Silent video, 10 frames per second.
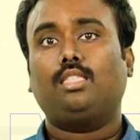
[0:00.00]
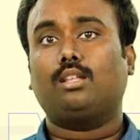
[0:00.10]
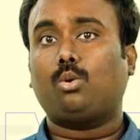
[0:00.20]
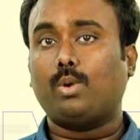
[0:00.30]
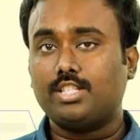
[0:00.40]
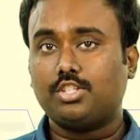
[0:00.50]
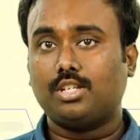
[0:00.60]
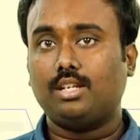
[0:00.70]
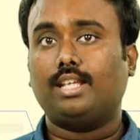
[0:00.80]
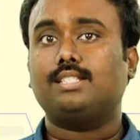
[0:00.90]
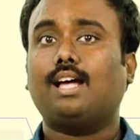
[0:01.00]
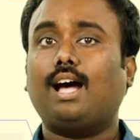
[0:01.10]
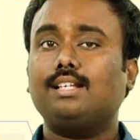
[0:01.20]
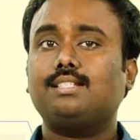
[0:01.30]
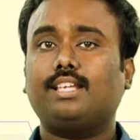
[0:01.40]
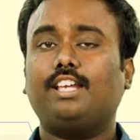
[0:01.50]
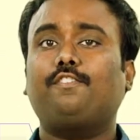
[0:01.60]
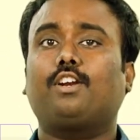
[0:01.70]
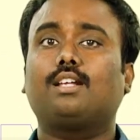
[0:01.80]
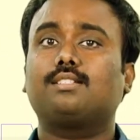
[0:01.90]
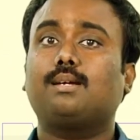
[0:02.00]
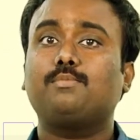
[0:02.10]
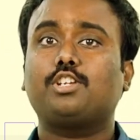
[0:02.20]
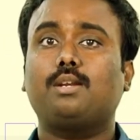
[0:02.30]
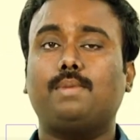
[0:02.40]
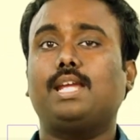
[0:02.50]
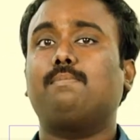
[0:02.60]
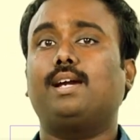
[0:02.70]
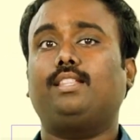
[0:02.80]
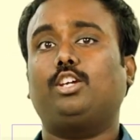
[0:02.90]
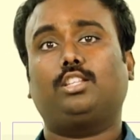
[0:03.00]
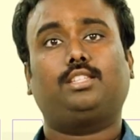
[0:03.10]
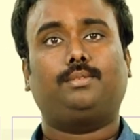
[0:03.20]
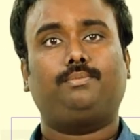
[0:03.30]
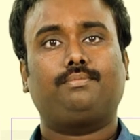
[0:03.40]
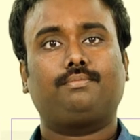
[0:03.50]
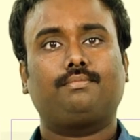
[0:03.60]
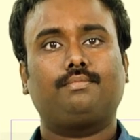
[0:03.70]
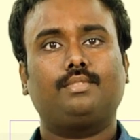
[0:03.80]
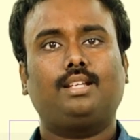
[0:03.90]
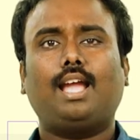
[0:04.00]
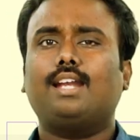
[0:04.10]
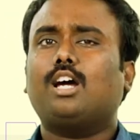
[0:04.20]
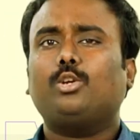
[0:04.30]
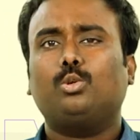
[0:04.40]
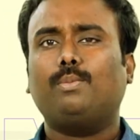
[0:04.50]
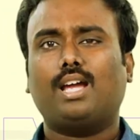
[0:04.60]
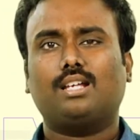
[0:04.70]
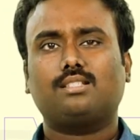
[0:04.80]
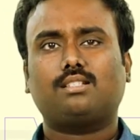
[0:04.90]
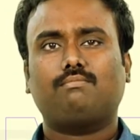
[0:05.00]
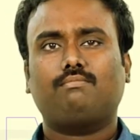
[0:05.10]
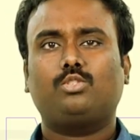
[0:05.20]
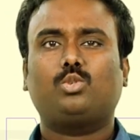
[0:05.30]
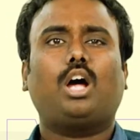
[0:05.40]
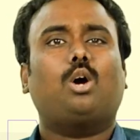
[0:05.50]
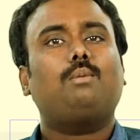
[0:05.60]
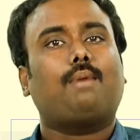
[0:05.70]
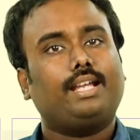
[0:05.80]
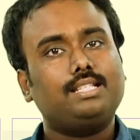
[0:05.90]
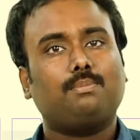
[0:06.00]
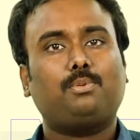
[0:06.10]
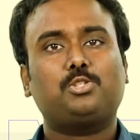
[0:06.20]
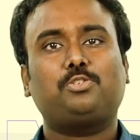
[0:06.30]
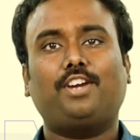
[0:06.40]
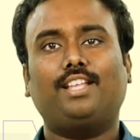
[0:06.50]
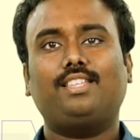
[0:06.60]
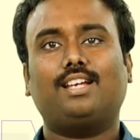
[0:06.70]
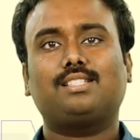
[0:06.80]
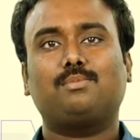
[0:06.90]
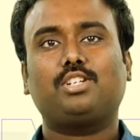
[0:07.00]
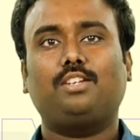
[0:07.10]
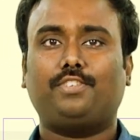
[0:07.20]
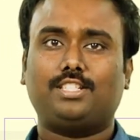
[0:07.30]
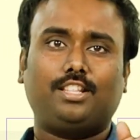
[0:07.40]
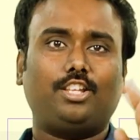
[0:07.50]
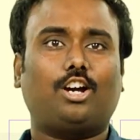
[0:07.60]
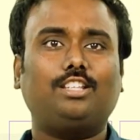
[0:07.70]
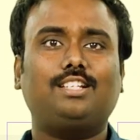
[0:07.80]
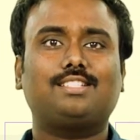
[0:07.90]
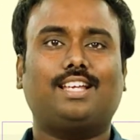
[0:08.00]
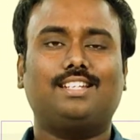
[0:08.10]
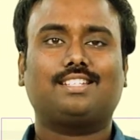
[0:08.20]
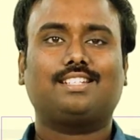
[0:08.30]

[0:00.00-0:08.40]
The question is asking for an assumption made by the author. And now you may ask, so how am I supposed to find the assumption if it's in the author's head?